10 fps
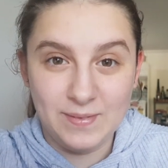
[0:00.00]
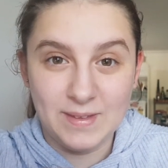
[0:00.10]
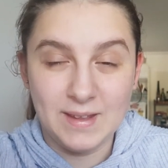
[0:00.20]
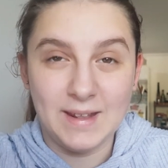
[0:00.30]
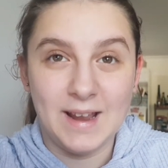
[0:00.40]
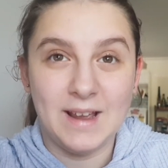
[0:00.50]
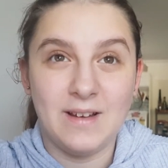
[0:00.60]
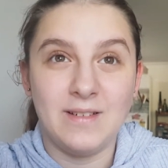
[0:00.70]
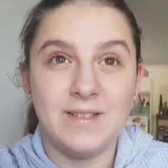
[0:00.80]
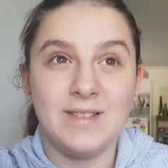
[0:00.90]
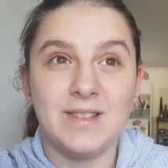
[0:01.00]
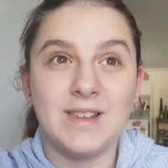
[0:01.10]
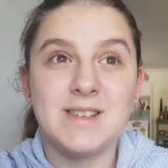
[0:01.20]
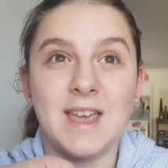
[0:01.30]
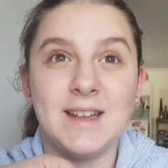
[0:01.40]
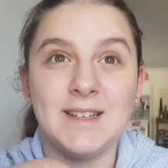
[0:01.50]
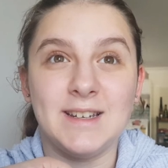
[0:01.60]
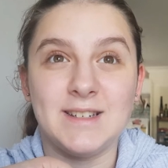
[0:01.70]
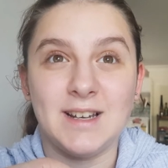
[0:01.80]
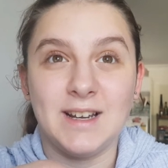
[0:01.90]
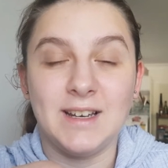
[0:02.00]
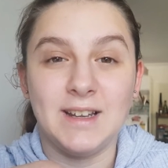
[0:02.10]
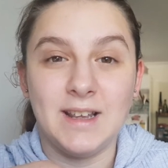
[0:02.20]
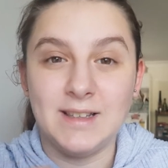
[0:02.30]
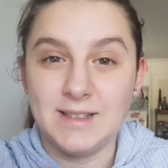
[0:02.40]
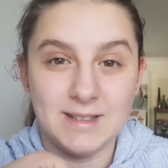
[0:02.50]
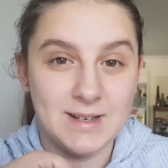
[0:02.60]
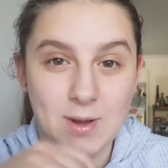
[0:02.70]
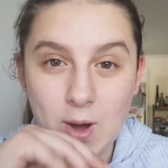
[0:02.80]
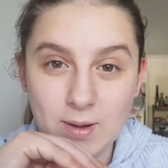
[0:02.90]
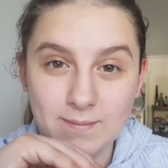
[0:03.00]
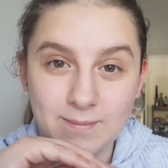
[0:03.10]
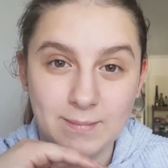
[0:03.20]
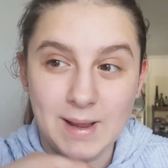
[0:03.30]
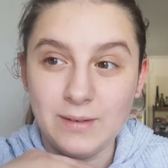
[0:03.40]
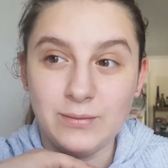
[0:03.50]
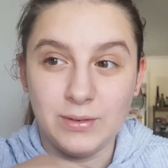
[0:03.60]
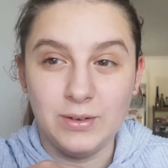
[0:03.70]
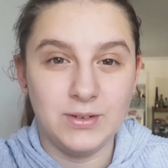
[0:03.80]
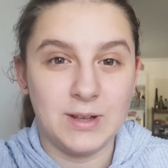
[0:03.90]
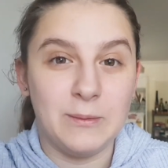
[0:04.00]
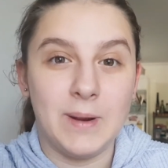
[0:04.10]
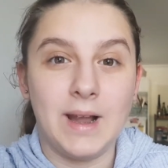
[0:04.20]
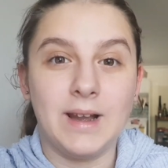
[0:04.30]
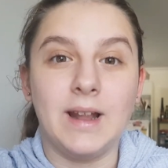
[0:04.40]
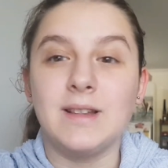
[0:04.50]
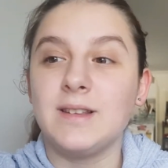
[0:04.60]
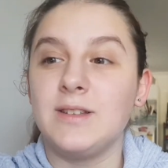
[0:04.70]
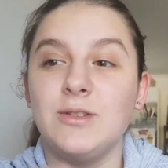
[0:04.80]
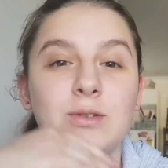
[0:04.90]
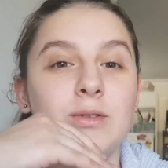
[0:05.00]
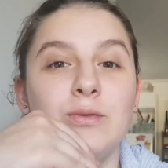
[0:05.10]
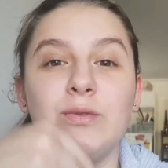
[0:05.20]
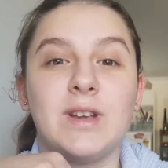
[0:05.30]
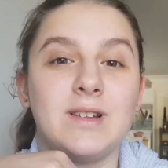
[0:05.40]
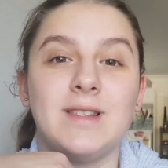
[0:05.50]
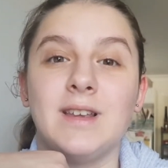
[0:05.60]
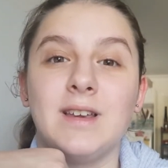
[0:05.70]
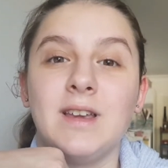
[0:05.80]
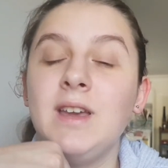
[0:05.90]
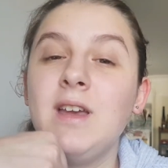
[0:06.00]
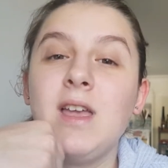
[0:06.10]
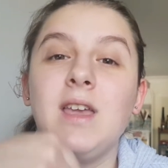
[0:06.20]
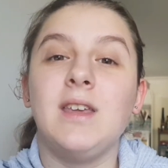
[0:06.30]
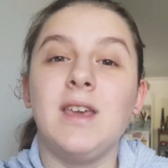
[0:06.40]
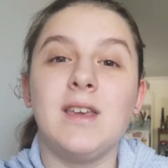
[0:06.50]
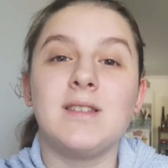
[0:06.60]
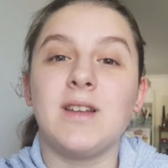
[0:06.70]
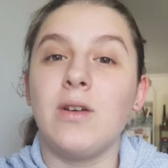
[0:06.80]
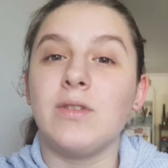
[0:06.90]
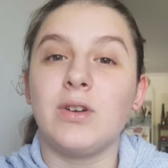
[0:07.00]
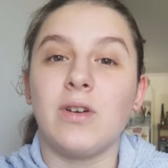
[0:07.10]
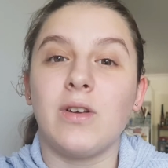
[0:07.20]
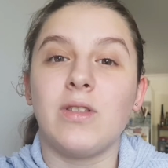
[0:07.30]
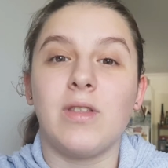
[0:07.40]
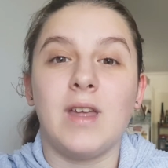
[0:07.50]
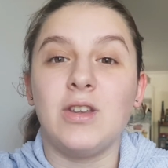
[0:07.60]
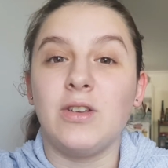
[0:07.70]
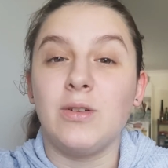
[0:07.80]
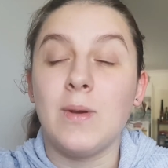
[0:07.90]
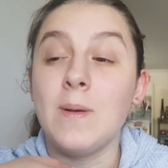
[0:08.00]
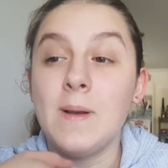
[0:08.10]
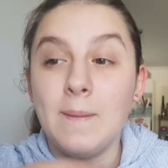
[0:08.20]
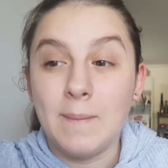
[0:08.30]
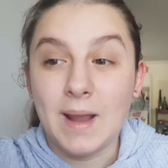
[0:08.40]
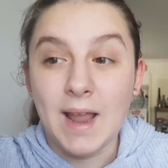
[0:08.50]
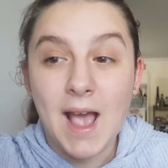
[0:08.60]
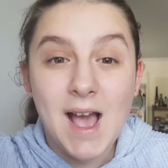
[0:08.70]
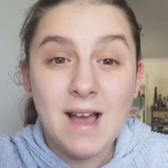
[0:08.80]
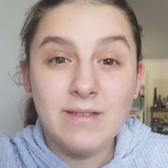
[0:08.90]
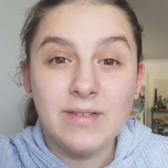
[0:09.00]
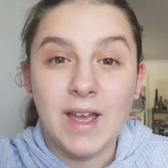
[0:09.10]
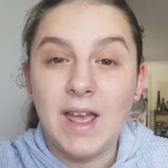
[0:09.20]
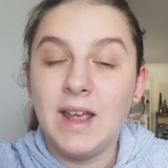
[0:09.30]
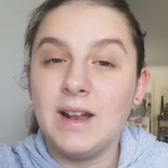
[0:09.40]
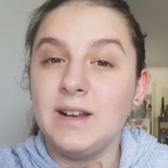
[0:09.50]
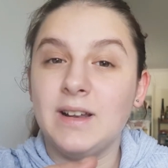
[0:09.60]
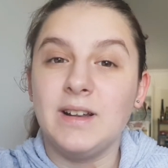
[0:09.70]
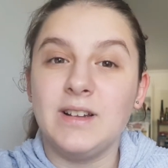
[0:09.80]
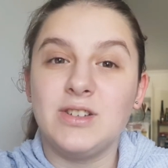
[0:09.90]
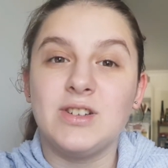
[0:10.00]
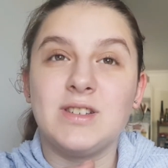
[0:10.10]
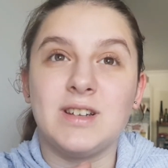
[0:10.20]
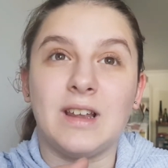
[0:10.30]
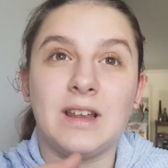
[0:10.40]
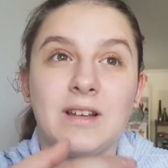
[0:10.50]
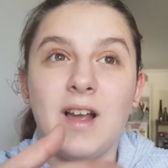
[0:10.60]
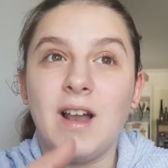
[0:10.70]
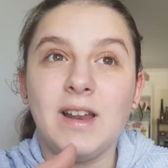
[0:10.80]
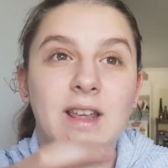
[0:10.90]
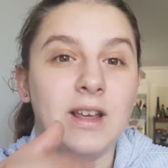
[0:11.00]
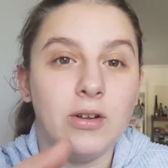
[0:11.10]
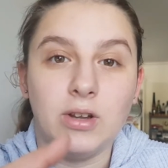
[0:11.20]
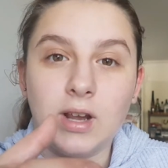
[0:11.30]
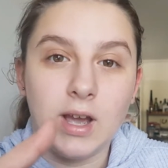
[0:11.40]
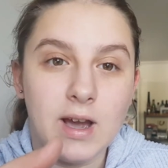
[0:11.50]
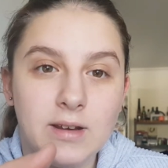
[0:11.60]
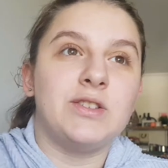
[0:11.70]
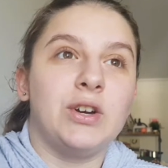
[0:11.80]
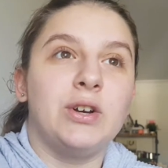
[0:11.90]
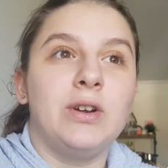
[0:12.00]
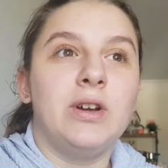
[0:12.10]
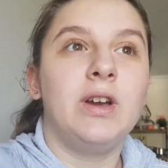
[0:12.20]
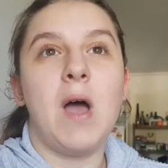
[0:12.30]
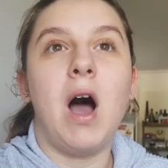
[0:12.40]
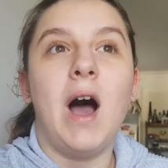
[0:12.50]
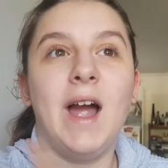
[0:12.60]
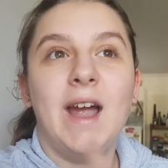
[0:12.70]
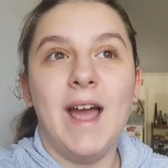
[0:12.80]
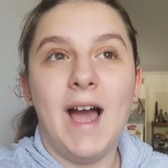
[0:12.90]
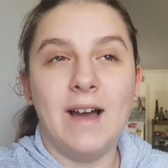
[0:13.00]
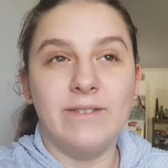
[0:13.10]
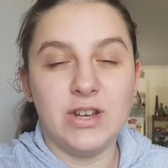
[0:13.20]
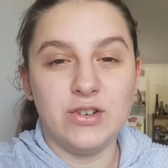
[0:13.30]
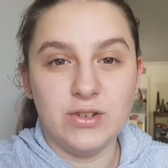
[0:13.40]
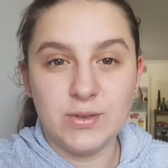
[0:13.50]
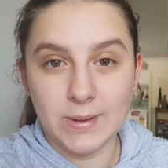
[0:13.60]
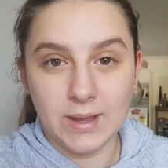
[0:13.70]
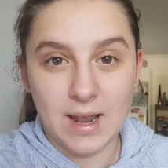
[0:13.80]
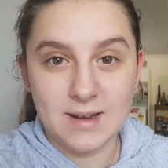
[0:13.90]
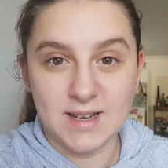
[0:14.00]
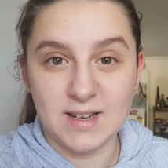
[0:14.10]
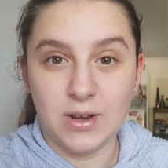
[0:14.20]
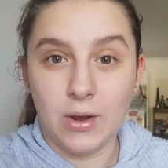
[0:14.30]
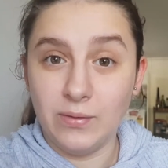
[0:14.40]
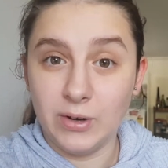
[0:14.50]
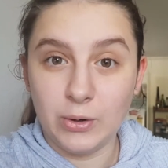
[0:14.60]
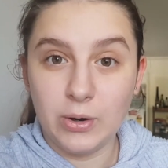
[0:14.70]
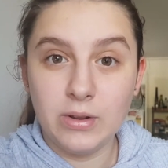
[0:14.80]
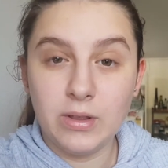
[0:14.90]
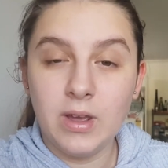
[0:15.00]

Now, this Candida diet is not meant for losing weight. It's to fix the yeast overgrowth that you may have, and it's just to kind of heal your gut. So I have issues with Candida overgrowth.